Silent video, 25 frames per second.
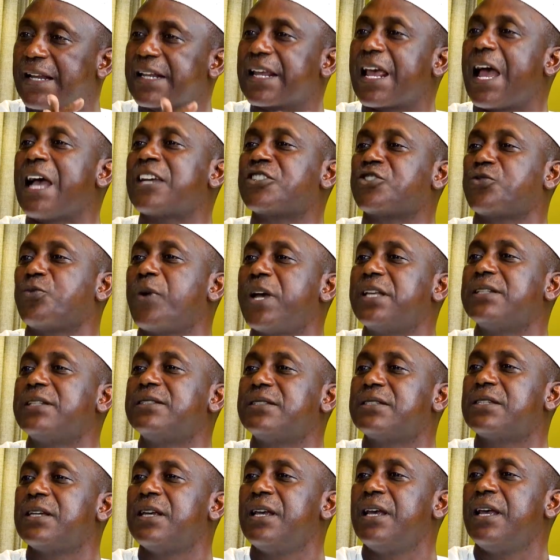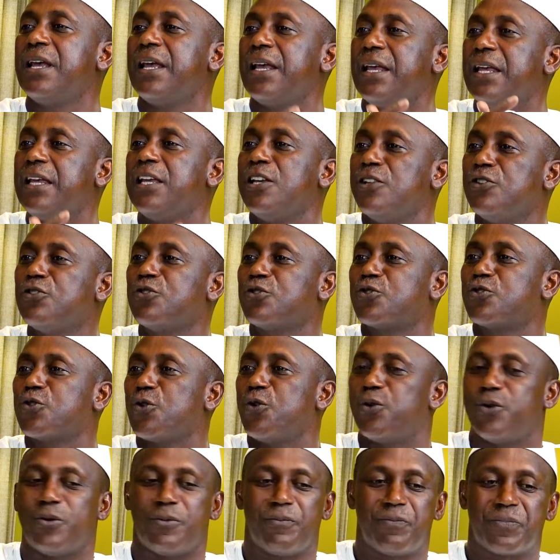cash went
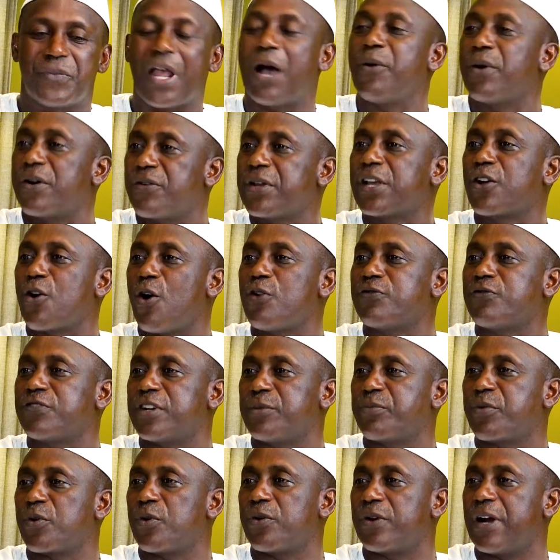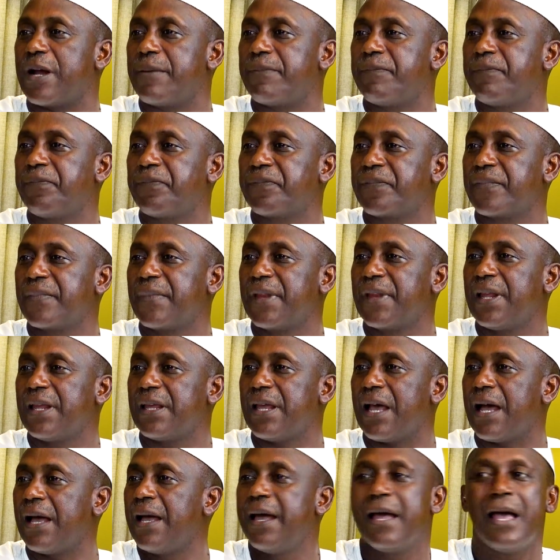into our recovery program.
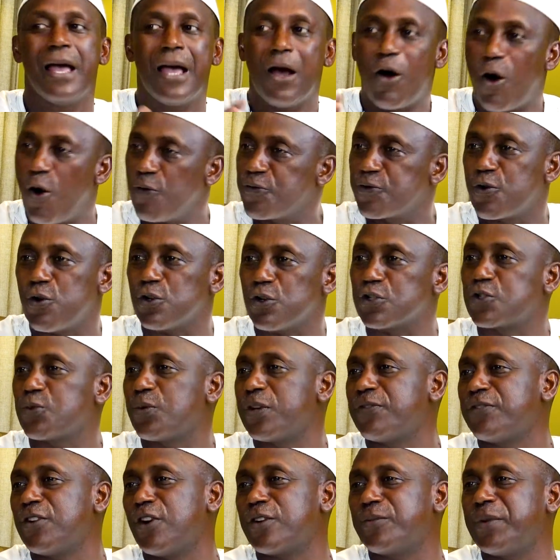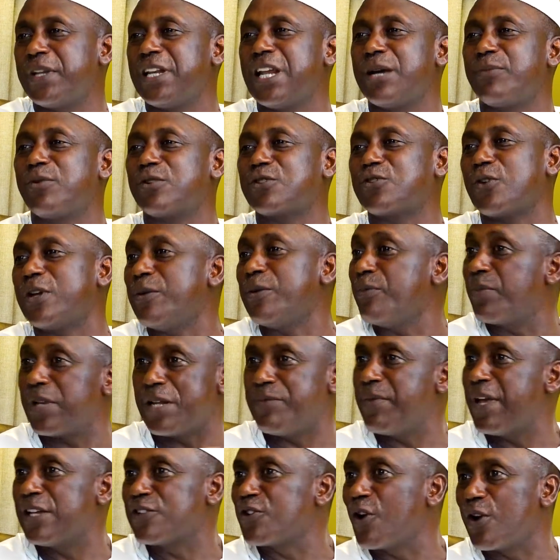Yeah? Of course, we've not been able to
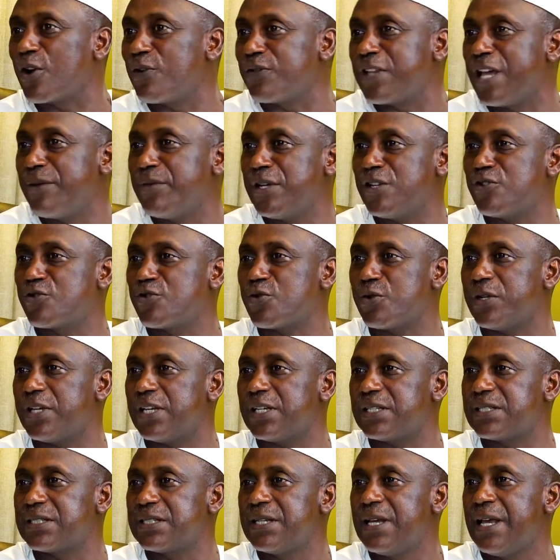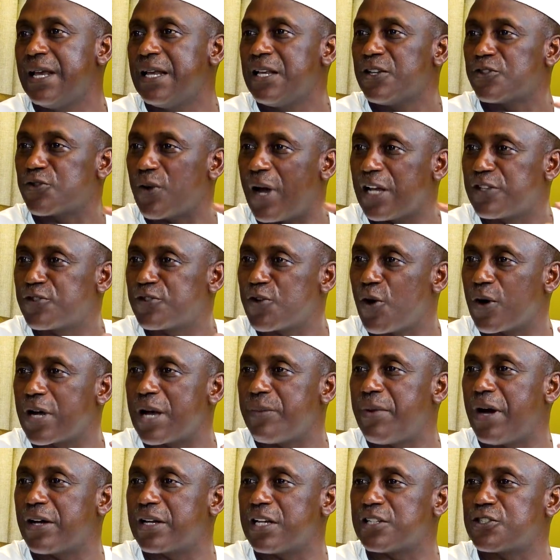implement all of them in 2 years. So I talk
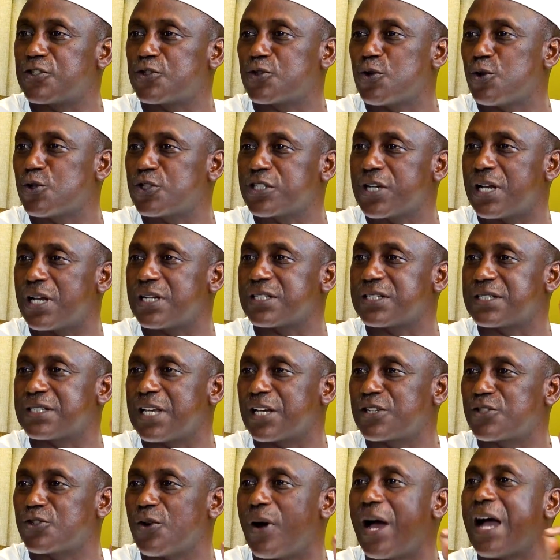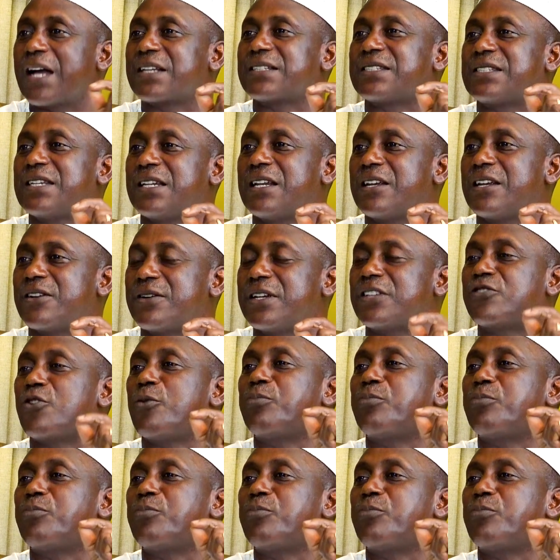about a social sector accelerator